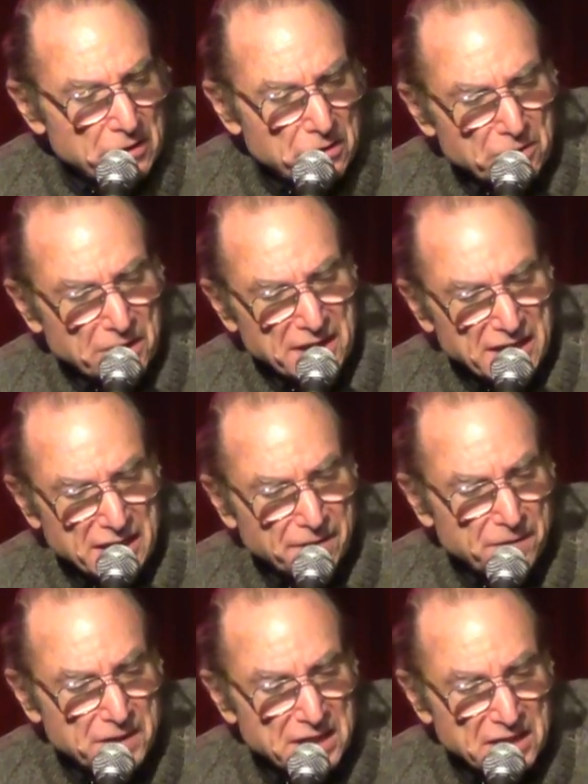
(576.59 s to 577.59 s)
You can eat
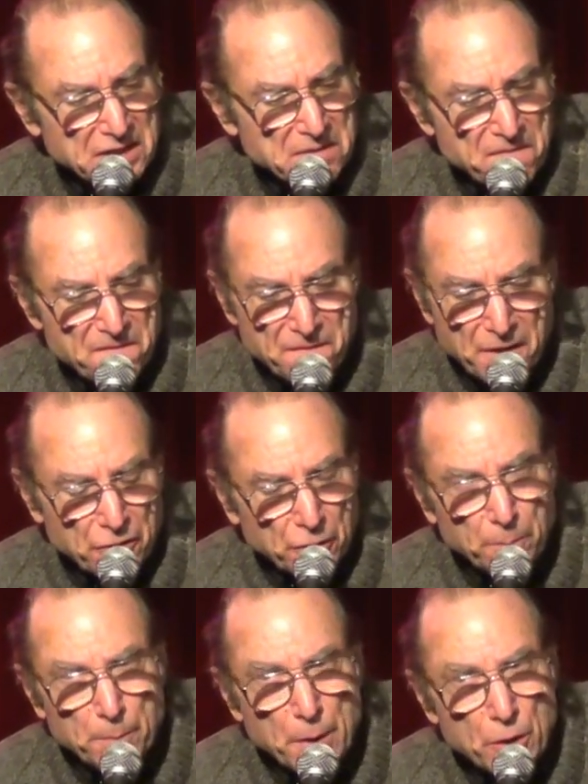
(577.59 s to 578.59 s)
her for dinner.
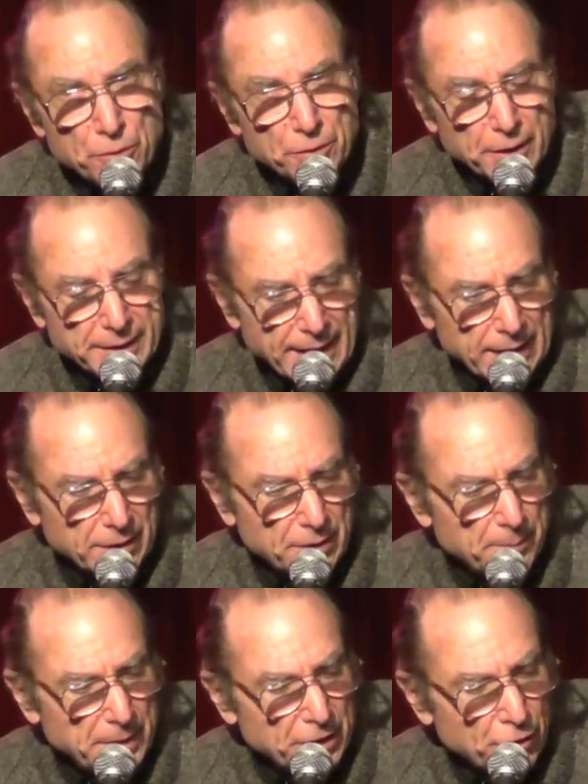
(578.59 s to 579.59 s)
Feral bone on El
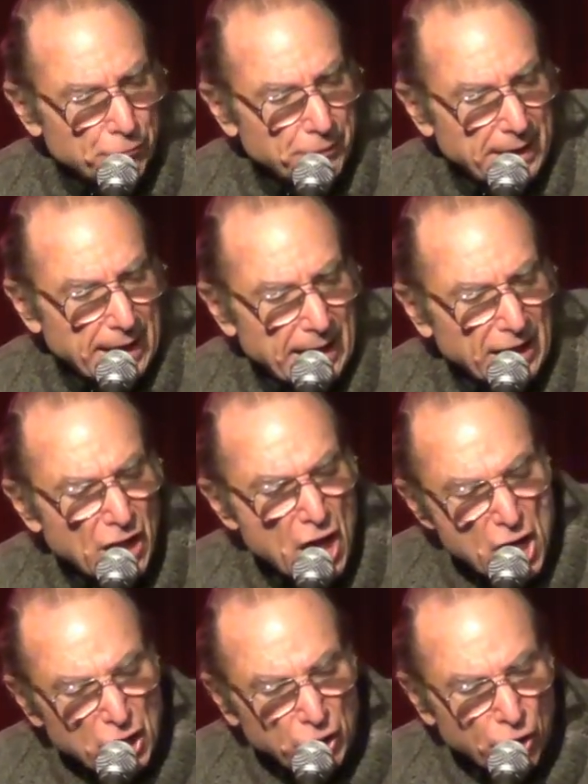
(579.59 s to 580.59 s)
Camino Real.
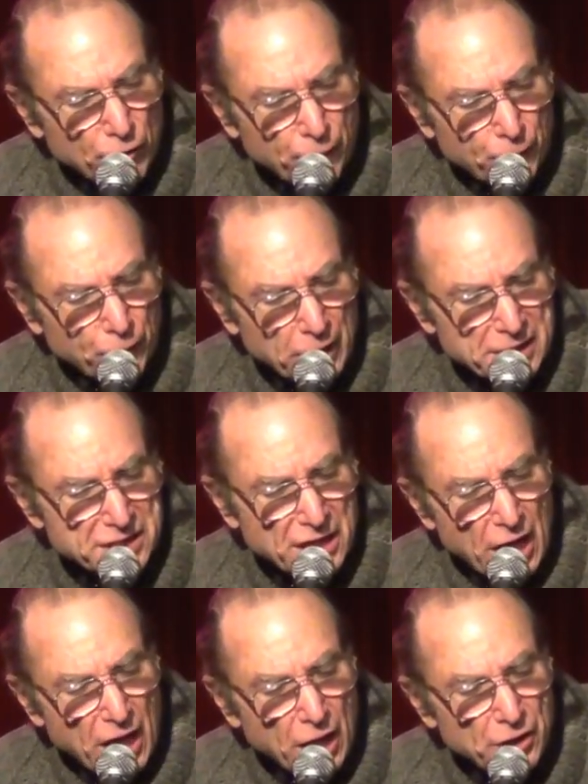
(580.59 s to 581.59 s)
Look for
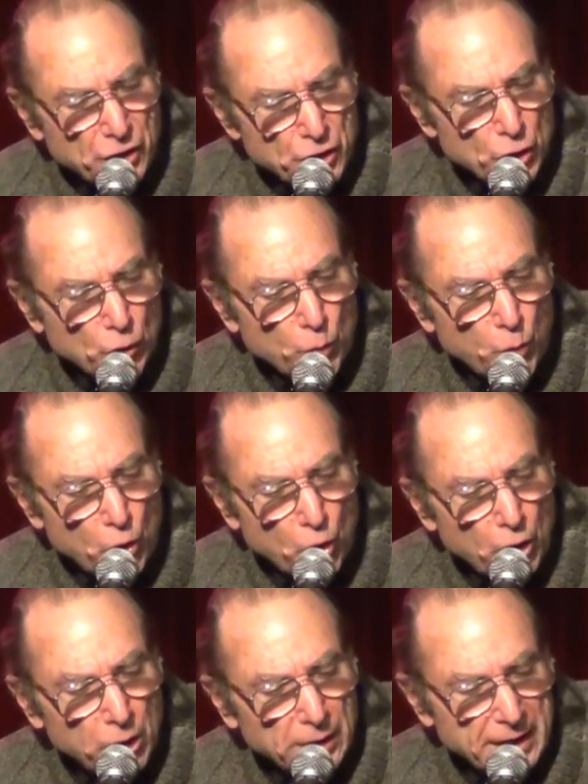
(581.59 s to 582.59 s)
us under your
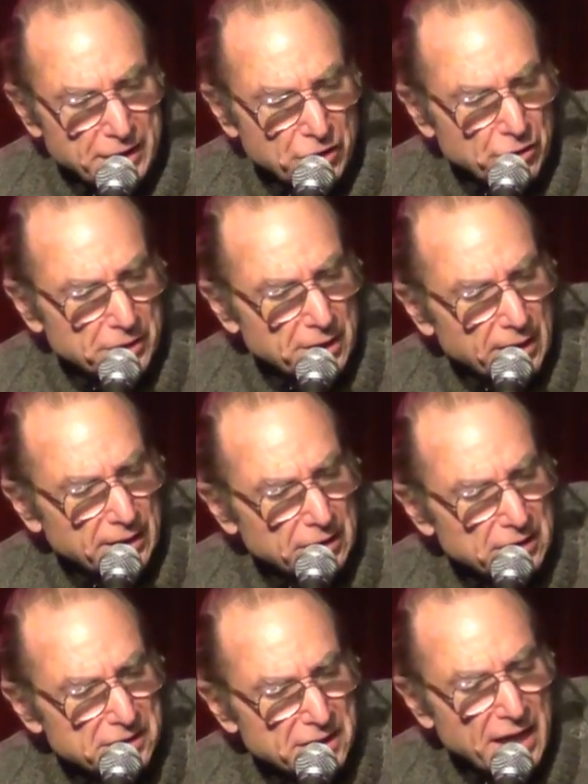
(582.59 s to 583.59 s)
wall, in your
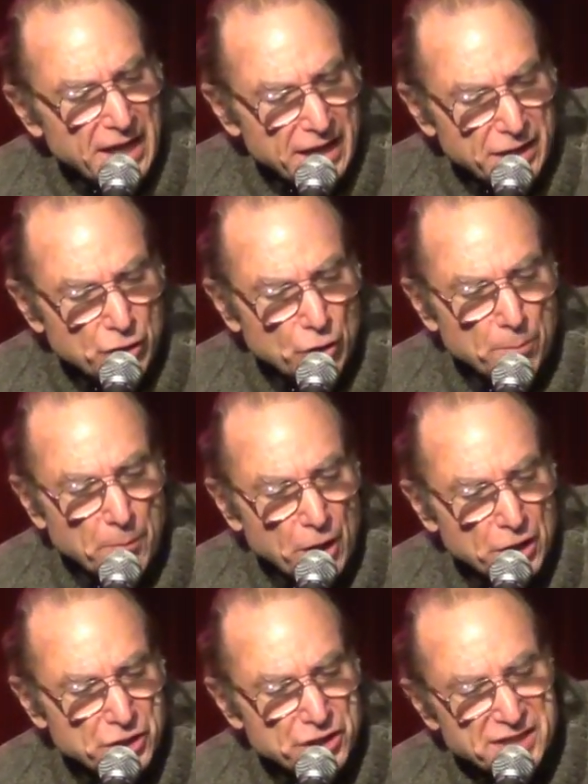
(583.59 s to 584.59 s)
tunnels, in your
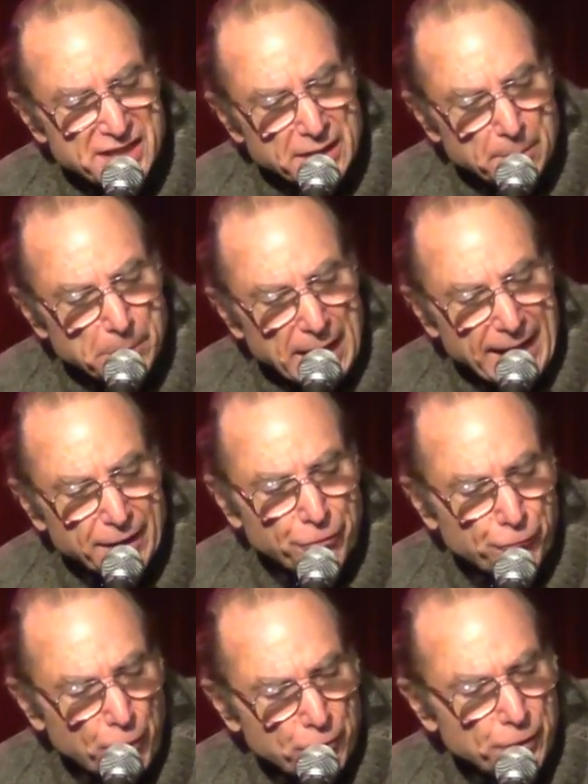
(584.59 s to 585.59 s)
marshes, in the black
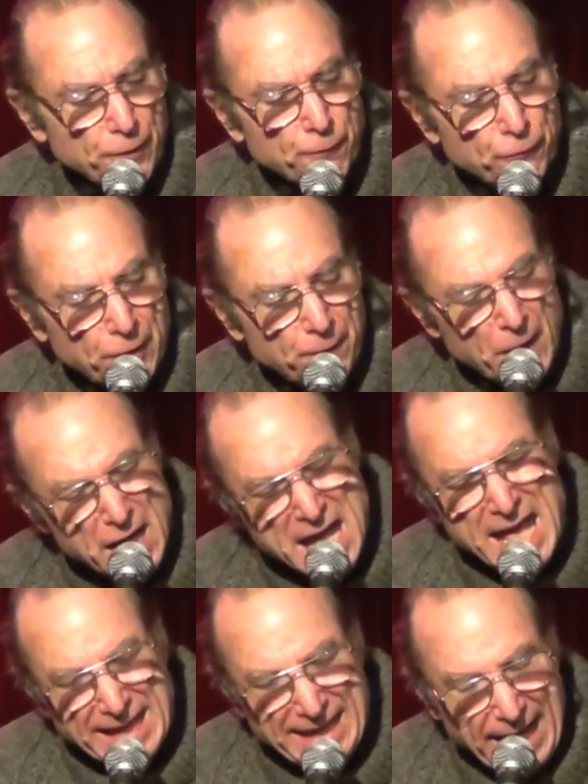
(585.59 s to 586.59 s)
throat of river.
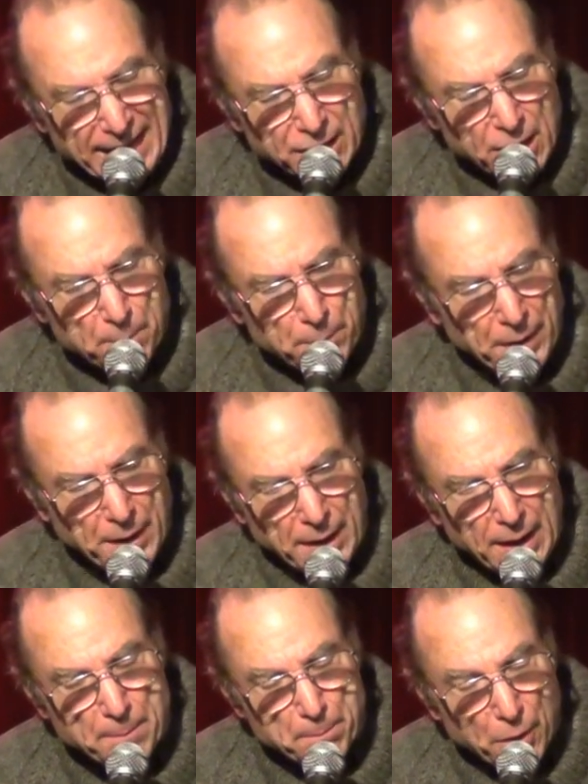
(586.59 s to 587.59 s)
Get up
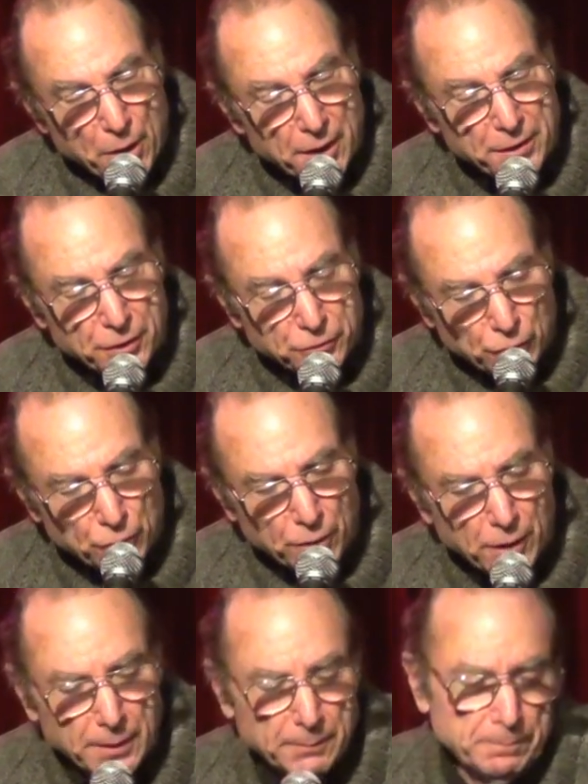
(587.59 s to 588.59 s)
and bar the
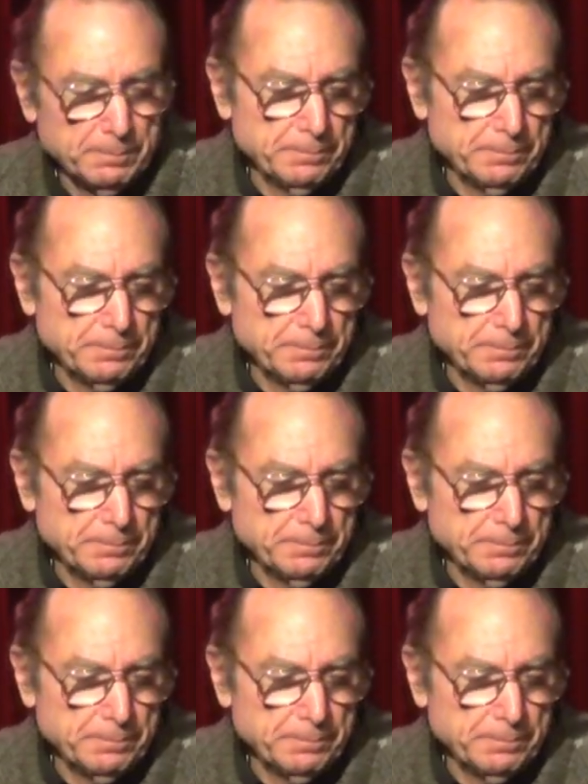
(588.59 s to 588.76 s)
door.